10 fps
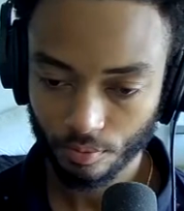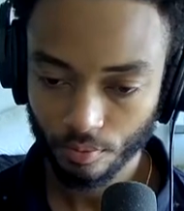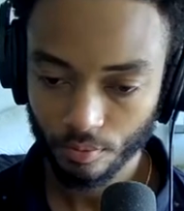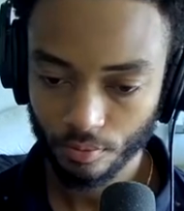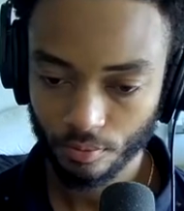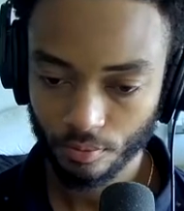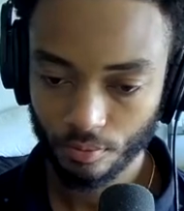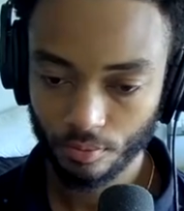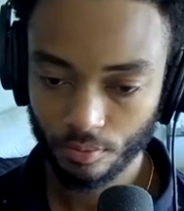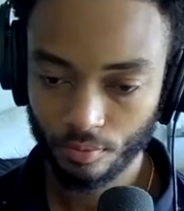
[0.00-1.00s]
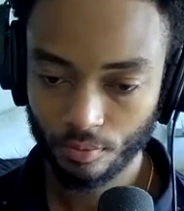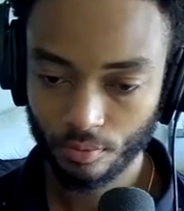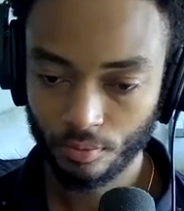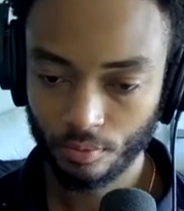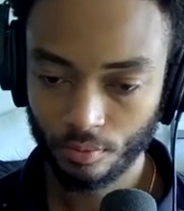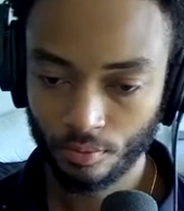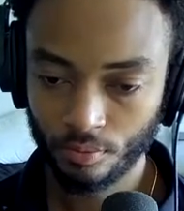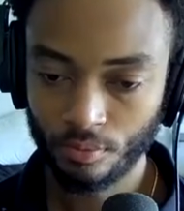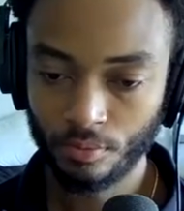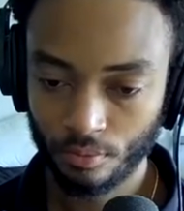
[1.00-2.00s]

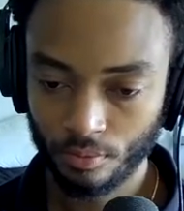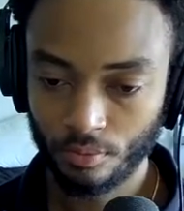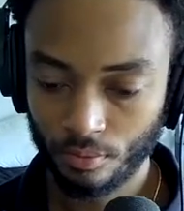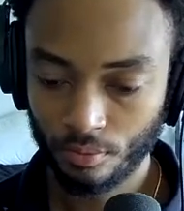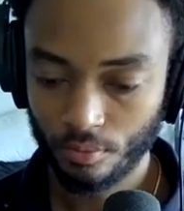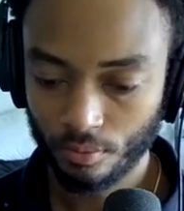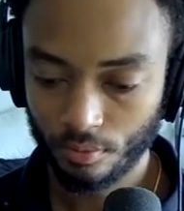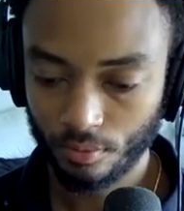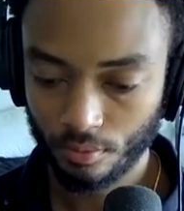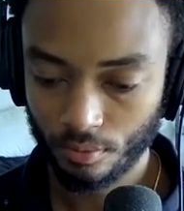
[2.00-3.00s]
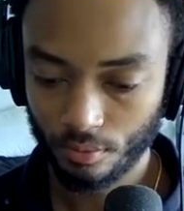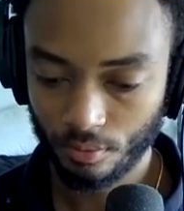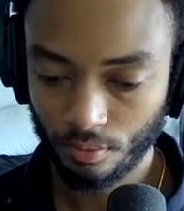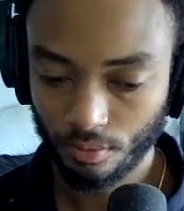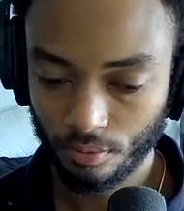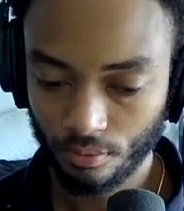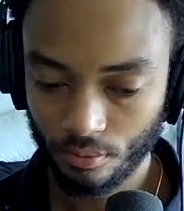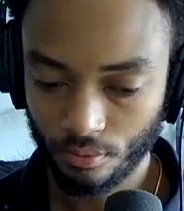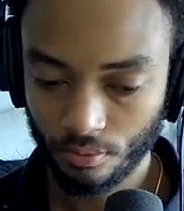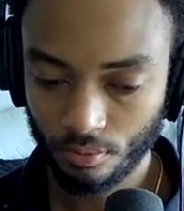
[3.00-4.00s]

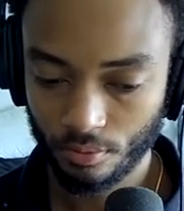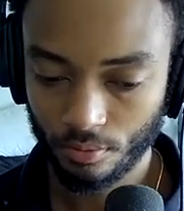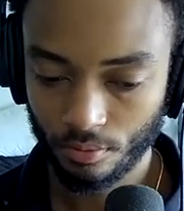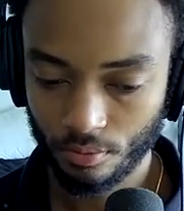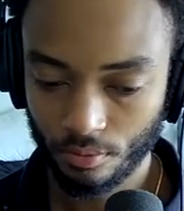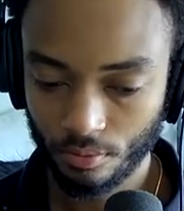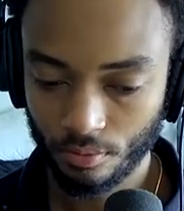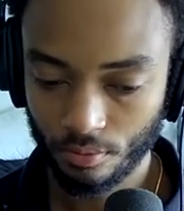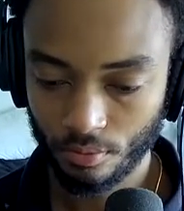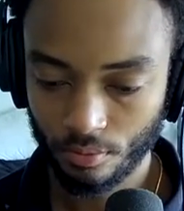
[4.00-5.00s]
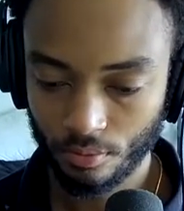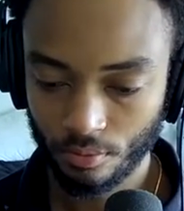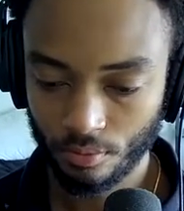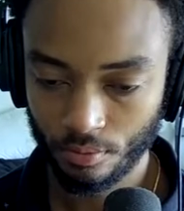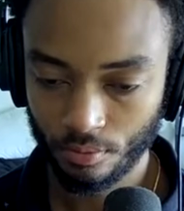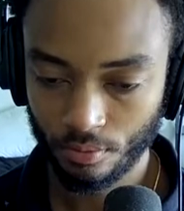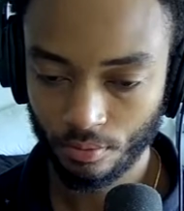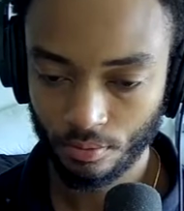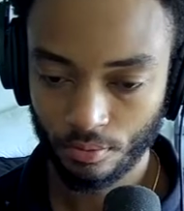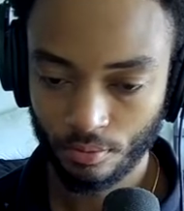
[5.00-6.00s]

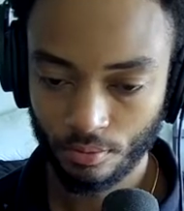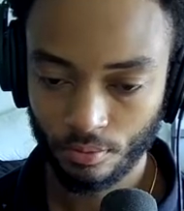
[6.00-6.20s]
(silent)